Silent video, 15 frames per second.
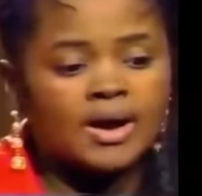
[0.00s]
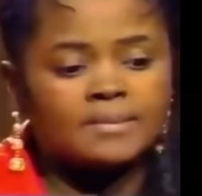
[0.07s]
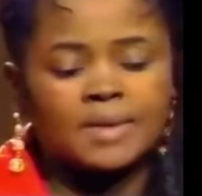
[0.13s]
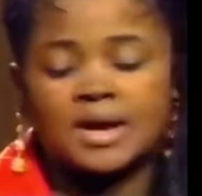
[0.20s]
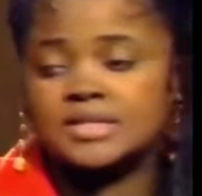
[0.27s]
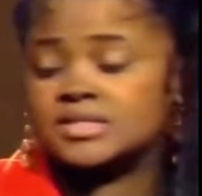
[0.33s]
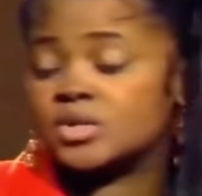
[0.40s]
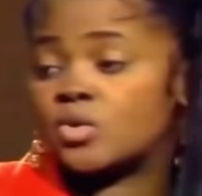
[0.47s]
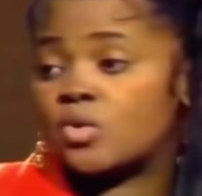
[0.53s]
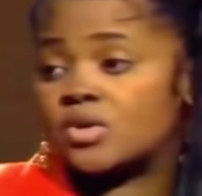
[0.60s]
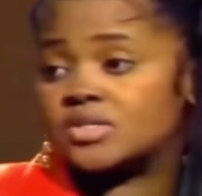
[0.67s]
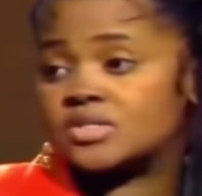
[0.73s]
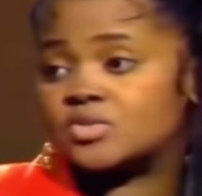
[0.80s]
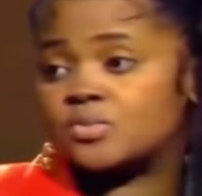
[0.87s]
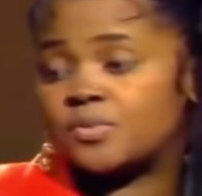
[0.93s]
um, under
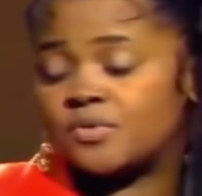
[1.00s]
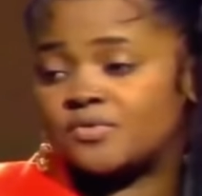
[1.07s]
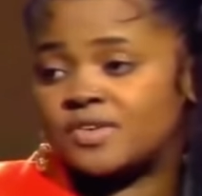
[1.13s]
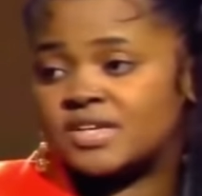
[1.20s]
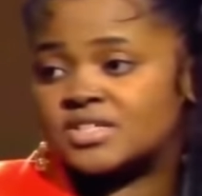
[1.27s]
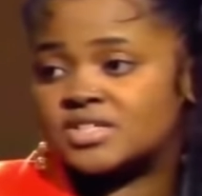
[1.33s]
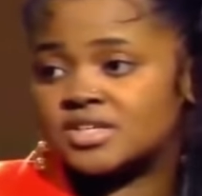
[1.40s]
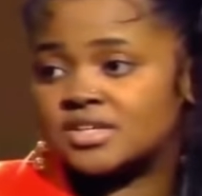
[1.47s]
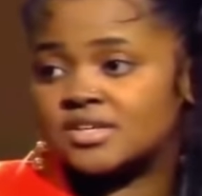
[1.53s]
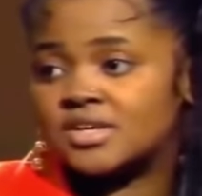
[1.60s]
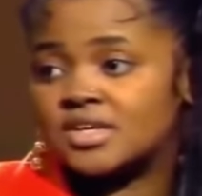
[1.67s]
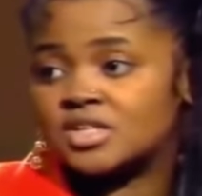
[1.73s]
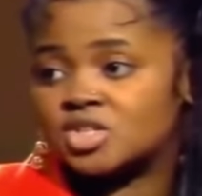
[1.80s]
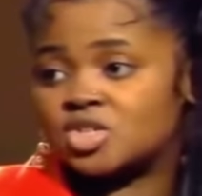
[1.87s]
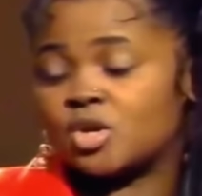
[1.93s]
court supervision
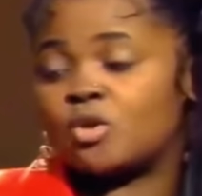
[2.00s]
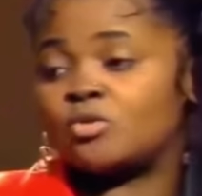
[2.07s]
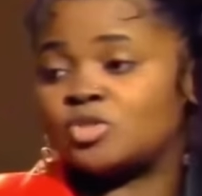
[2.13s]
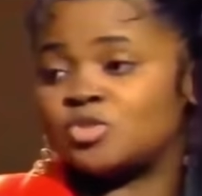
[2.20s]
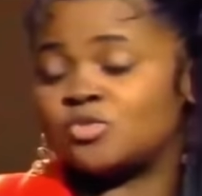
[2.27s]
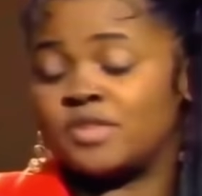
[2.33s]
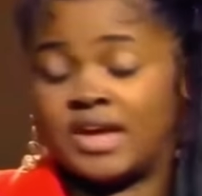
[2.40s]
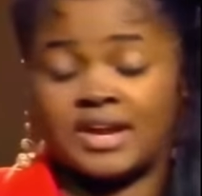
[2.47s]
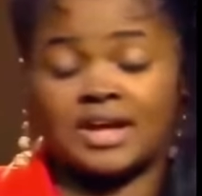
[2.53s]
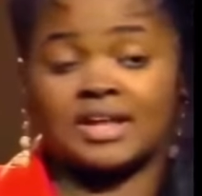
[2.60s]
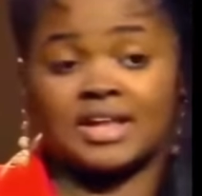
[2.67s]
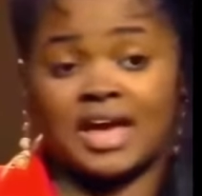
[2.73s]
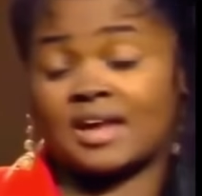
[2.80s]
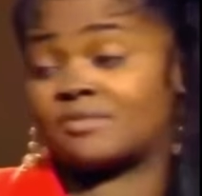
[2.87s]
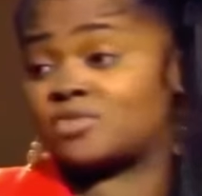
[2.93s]
shows you that
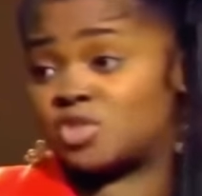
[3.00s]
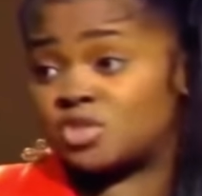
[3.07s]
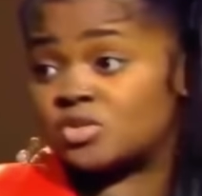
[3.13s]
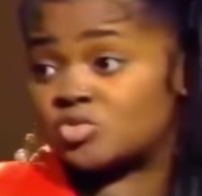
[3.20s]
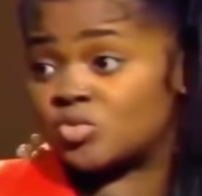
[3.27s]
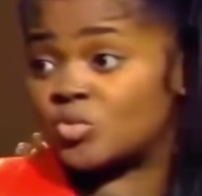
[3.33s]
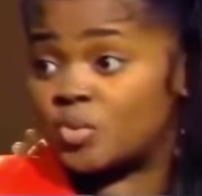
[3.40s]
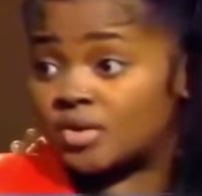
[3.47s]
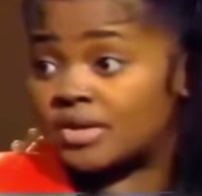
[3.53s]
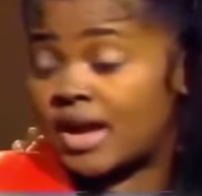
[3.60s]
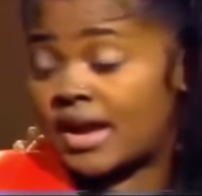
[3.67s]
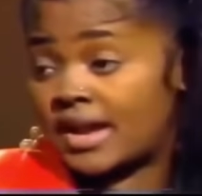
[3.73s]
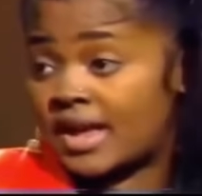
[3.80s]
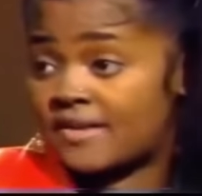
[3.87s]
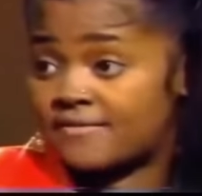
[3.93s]
a lot of children will
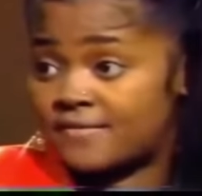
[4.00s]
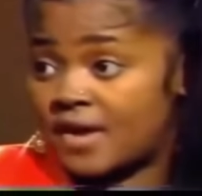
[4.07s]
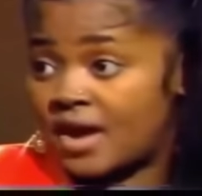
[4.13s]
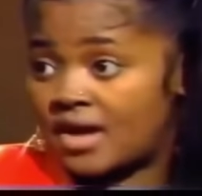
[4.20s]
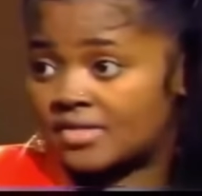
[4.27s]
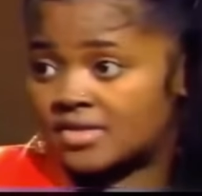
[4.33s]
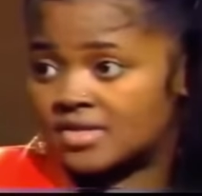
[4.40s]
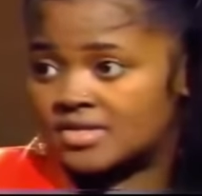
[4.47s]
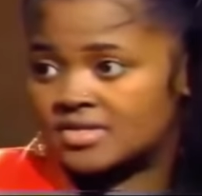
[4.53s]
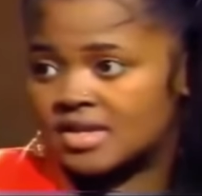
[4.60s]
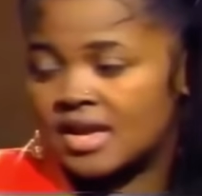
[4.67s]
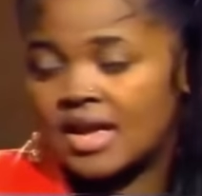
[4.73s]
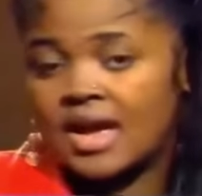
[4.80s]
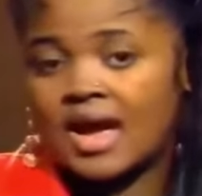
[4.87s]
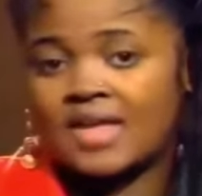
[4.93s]
not have fathers.
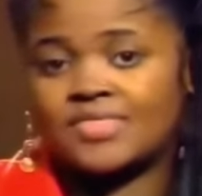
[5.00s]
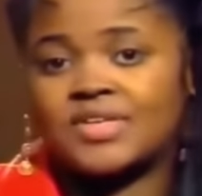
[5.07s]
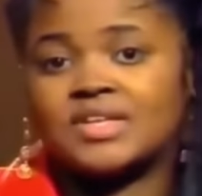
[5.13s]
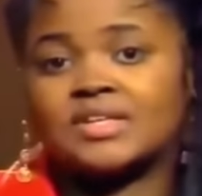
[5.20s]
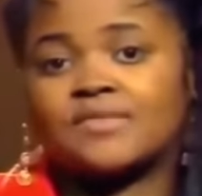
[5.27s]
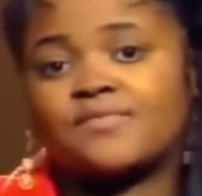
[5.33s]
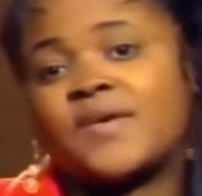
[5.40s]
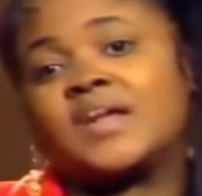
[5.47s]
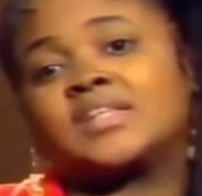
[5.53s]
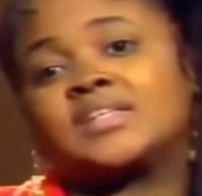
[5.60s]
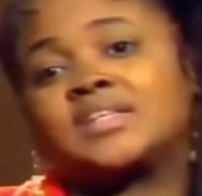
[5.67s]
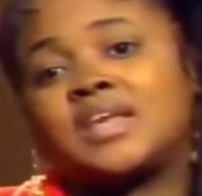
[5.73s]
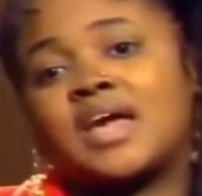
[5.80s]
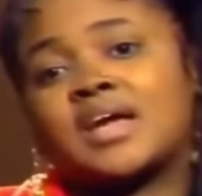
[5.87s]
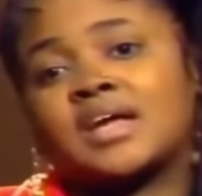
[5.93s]
I think the fact
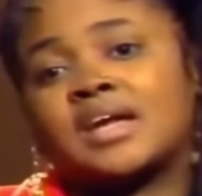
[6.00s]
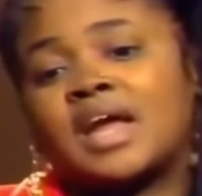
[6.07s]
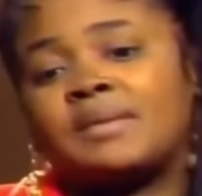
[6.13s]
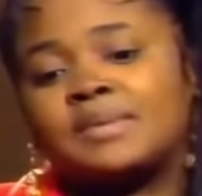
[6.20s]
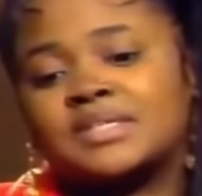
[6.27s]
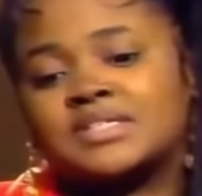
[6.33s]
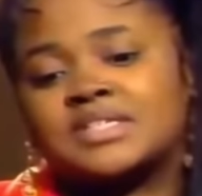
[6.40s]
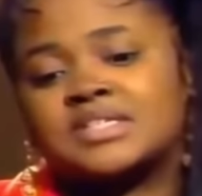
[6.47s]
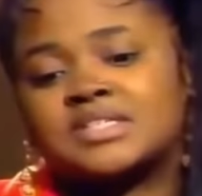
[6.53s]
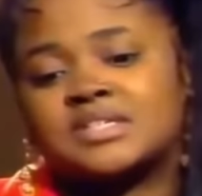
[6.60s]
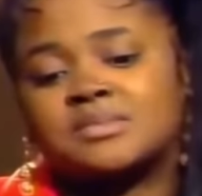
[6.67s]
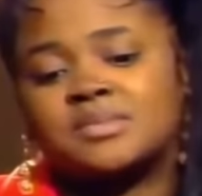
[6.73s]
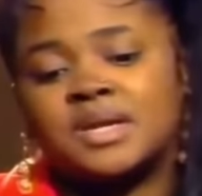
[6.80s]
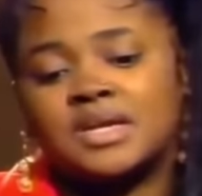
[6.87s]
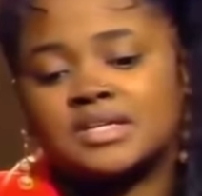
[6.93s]
that the economic
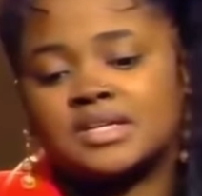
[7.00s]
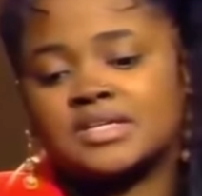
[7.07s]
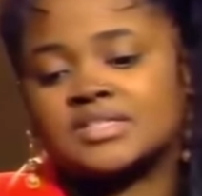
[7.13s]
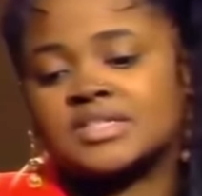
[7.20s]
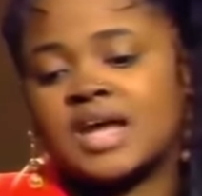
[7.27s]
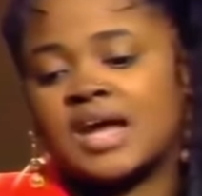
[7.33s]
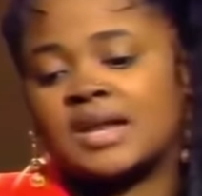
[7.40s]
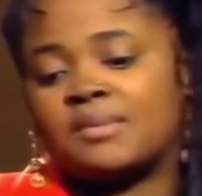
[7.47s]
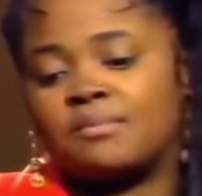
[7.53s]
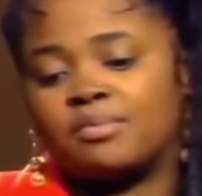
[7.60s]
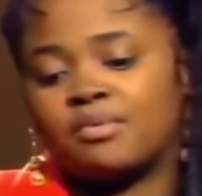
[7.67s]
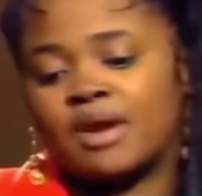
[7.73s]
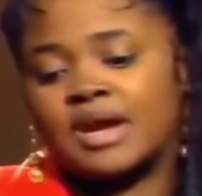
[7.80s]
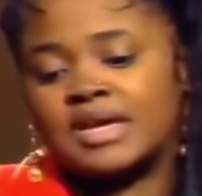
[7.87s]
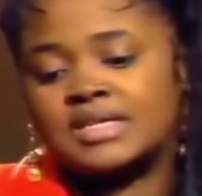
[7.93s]
system does not
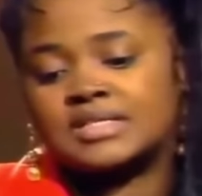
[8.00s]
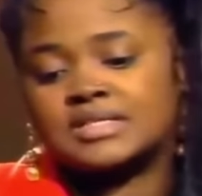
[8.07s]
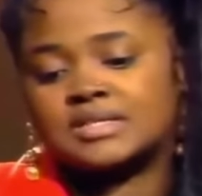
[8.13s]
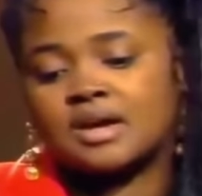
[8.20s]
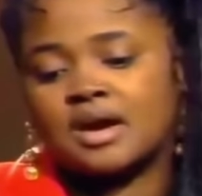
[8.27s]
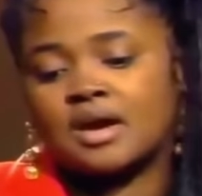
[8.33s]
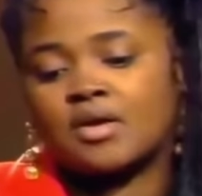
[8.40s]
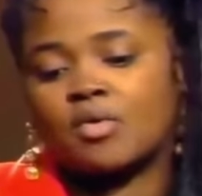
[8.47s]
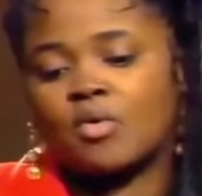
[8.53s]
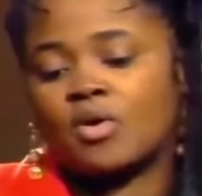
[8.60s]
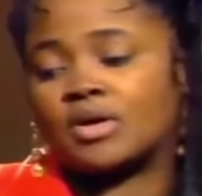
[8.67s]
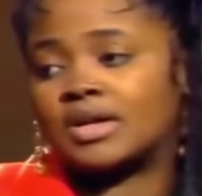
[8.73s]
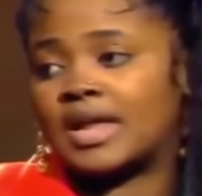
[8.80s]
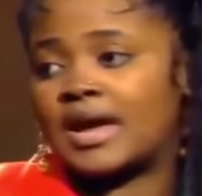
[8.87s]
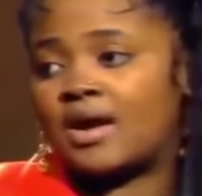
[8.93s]
embrace uh,
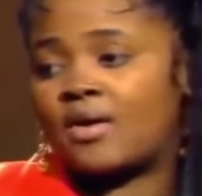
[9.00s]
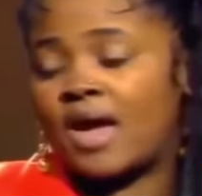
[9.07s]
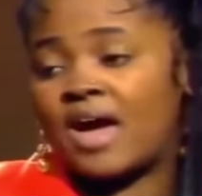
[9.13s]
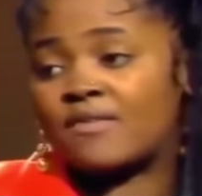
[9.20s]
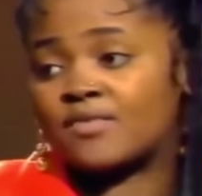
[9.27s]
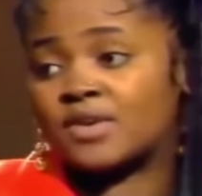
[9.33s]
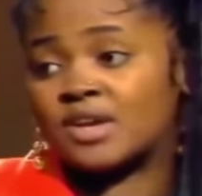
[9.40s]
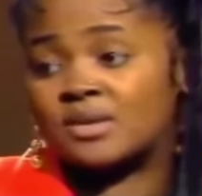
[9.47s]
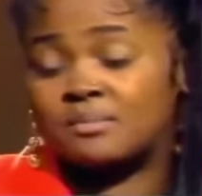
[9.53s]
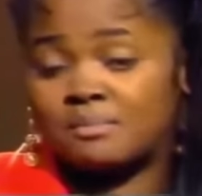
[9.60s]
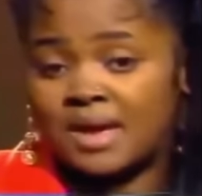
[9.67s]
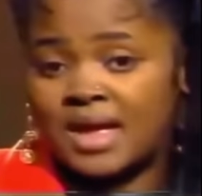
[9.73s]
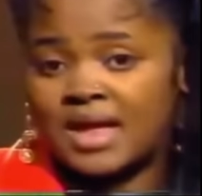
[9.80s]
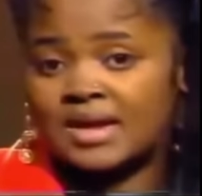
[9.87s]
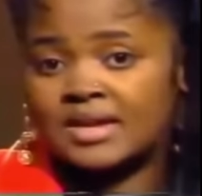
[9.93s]
or allow African
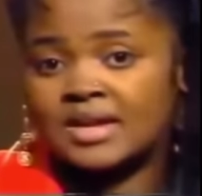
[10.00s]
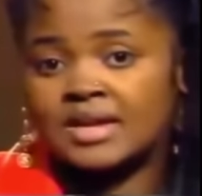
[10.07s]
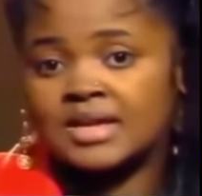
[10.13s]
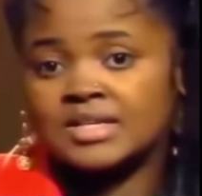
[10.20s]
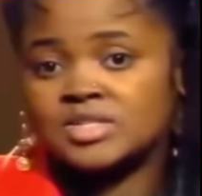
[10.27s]
men